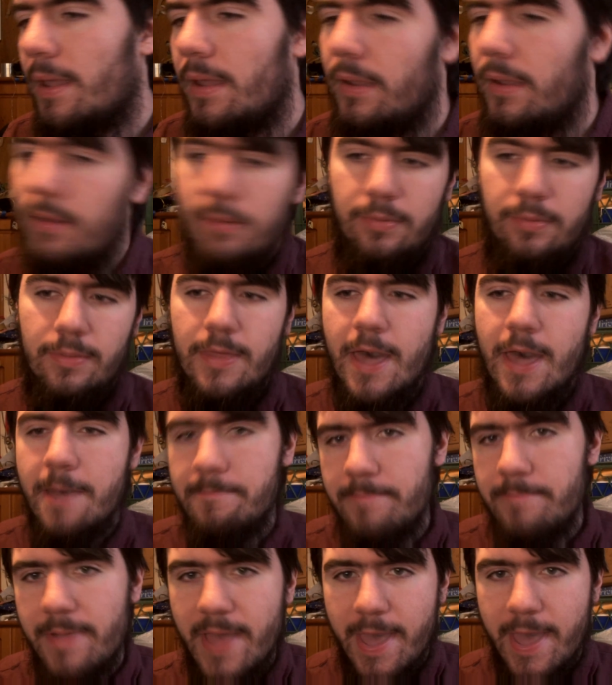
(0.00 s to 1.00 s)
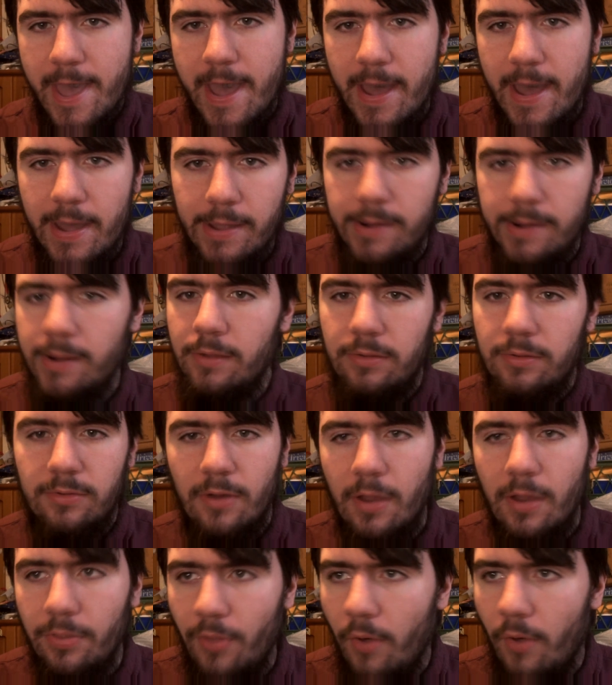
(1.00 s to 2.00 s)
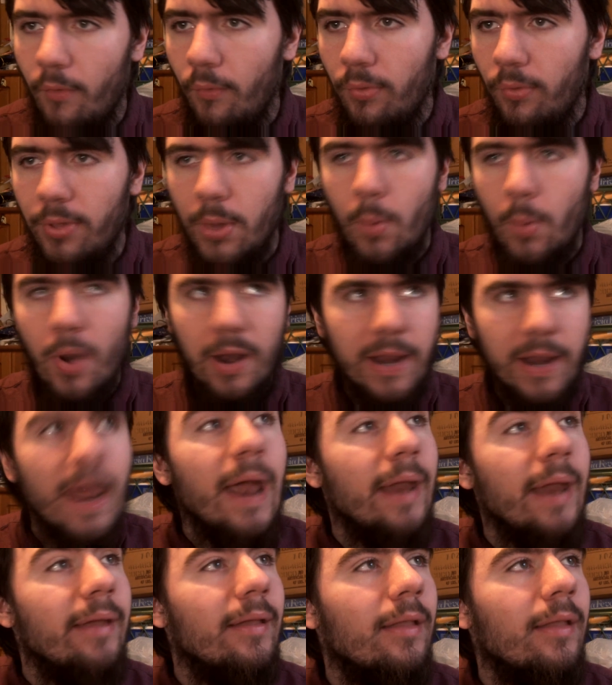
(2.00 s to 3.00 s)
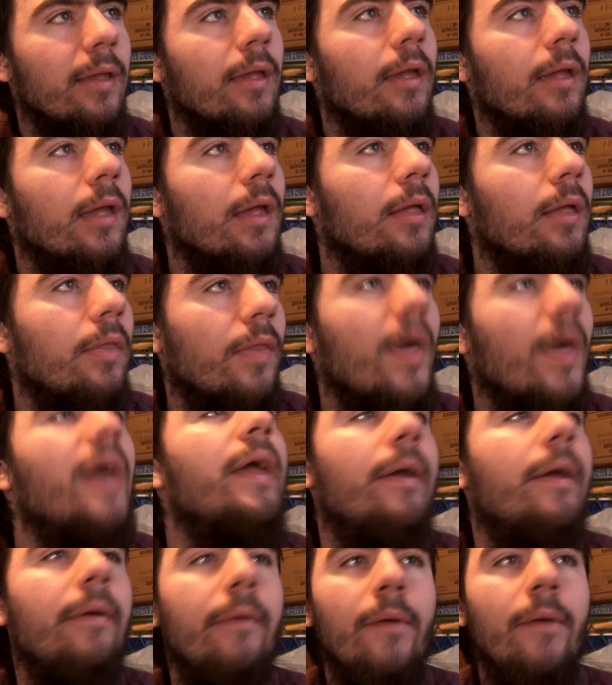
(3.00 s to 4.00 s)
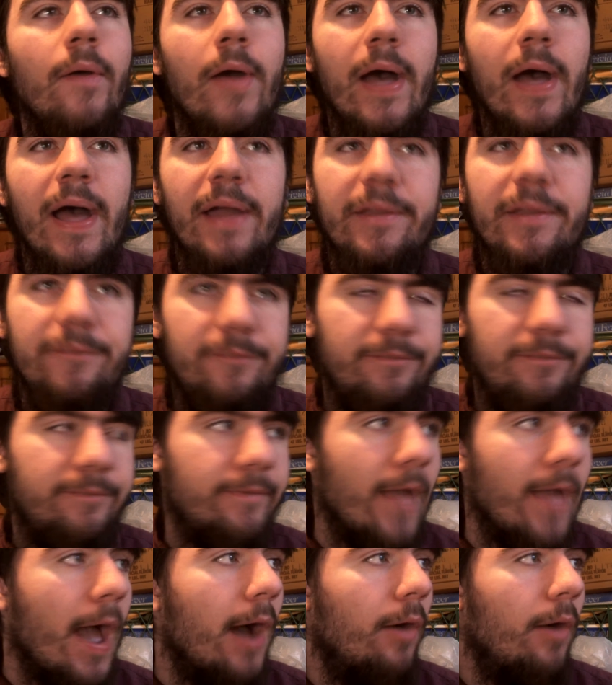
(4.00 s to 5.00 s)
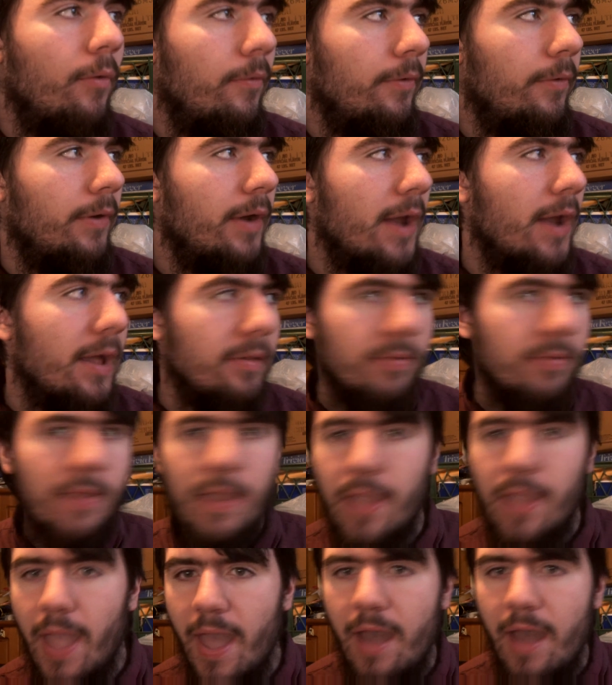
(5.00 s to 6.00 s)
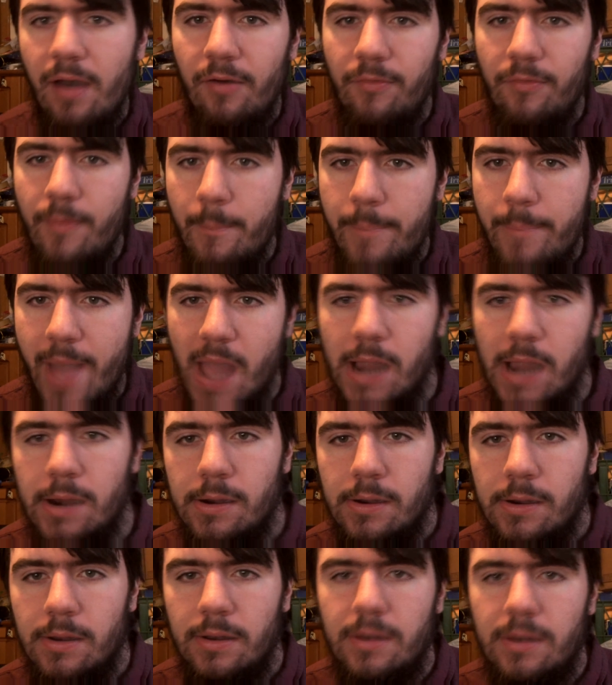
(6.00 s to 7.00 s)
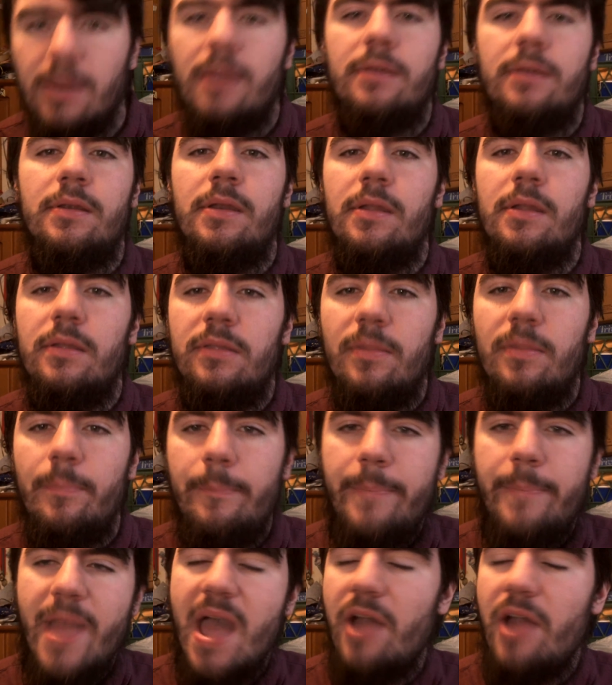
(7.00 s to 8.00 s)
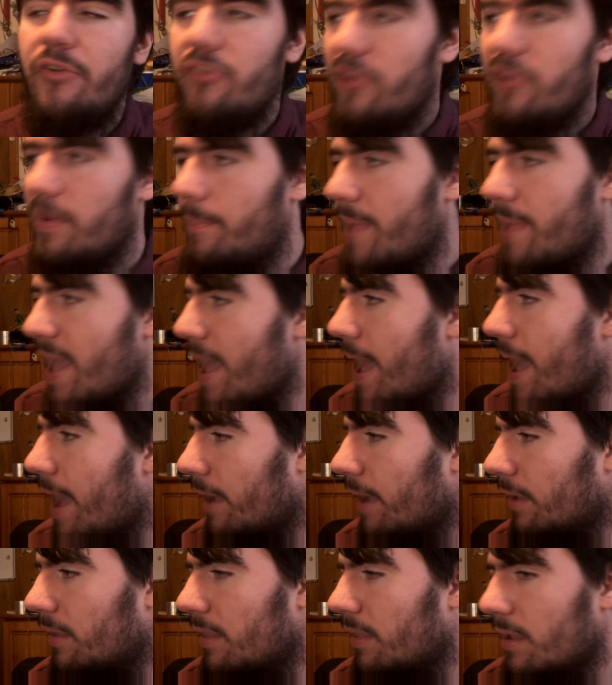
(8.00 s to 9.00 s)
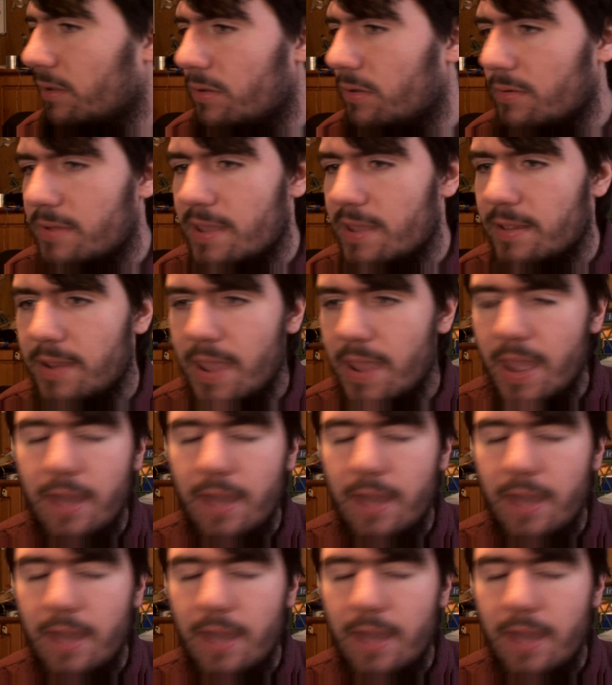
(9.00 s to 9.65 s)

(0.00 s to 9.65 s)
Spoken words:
and that pad is not the only one I see. I found that they have there's a battery pack that you can